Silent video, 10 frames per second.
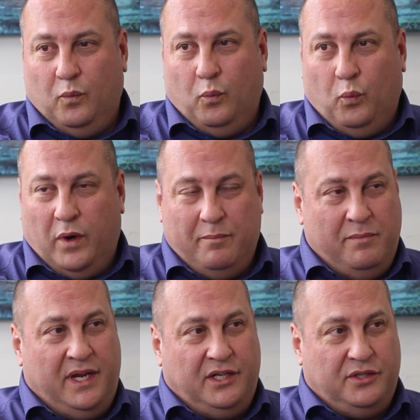what
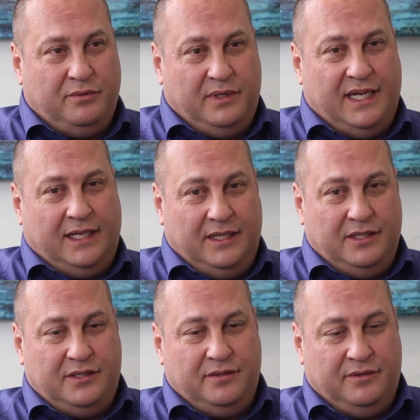made you get
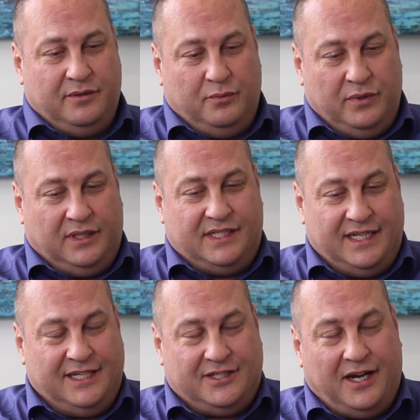into the real
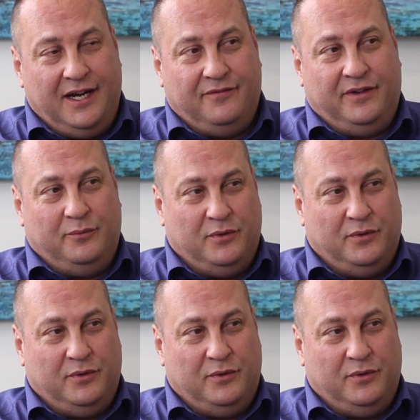estate side of it?